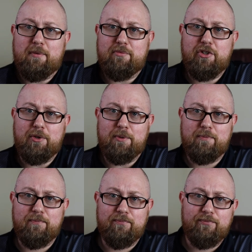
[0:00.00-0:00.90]
So
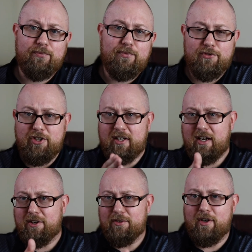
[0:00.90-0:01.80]
check
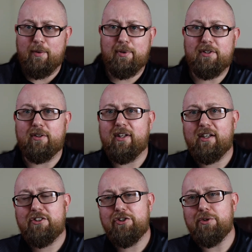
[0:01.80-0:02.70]
out, I put the
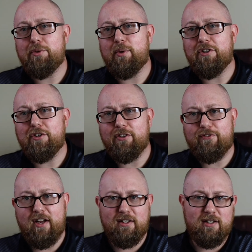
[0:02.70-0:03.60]
link to where you can
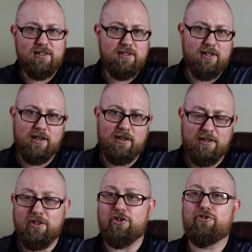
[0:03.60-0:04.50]
find this
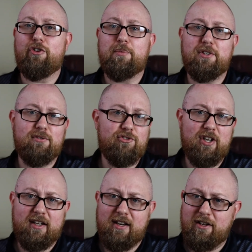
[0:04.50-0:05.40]
in the description.
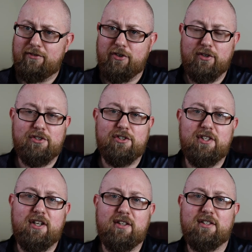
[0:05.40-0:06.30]
Check it out if you're
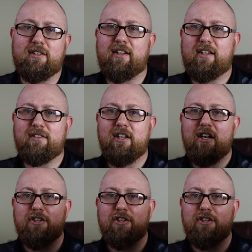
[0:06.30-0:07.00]
interested in this lens.